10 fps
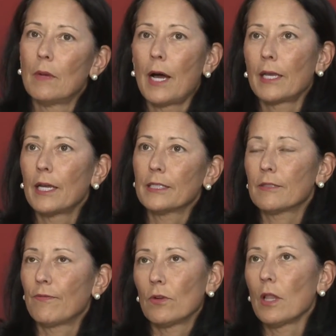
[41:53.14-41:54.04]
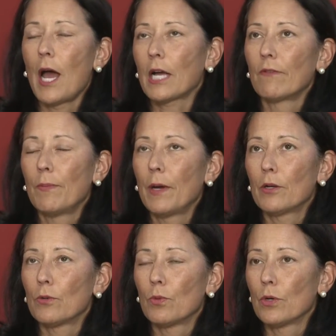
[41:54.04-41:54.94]
I guess for lack of a
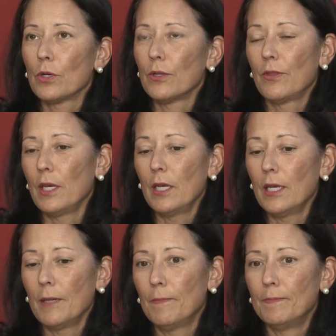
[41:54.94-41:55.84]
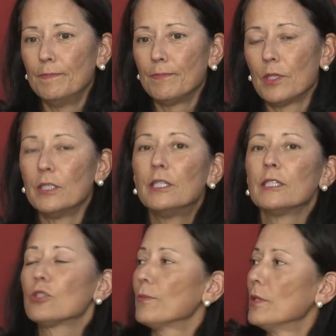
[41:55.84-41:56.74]
better word, the
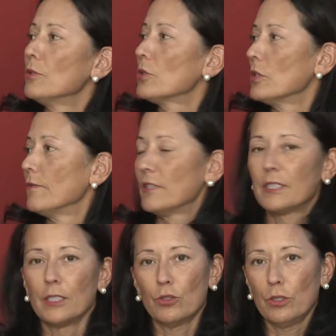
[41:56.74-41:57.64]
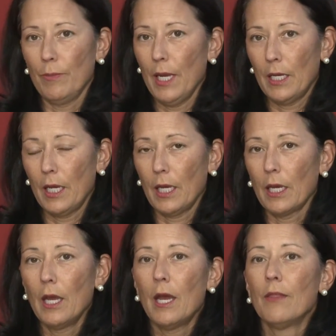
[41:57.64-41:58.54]
distribution of decision
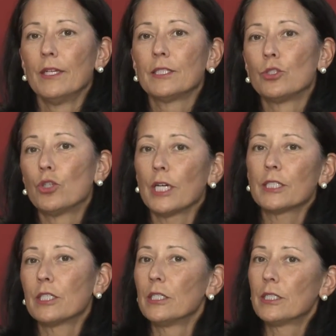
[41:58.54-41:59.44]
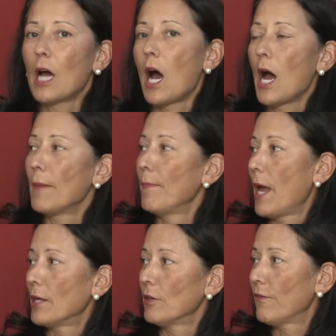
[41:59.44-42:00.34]
making, this just-in-time
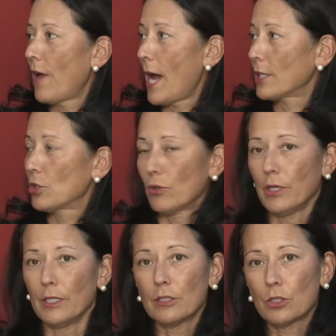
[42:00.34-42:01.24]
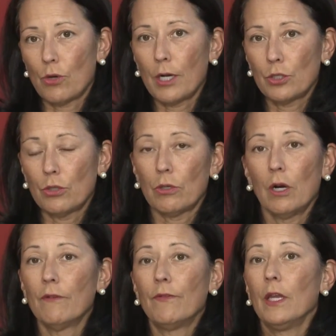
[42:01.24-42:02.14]
manufacturing structure
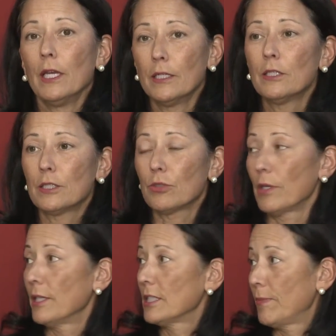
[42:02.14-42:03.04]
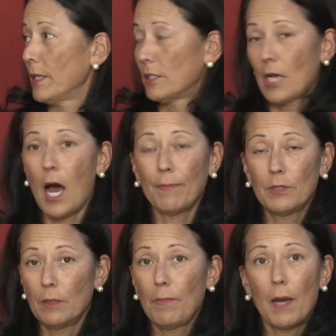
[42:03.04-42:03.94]
of the industry that's been
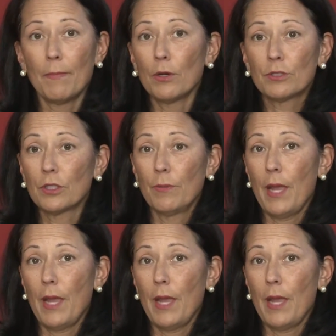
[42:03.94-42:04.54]
adopted by most of the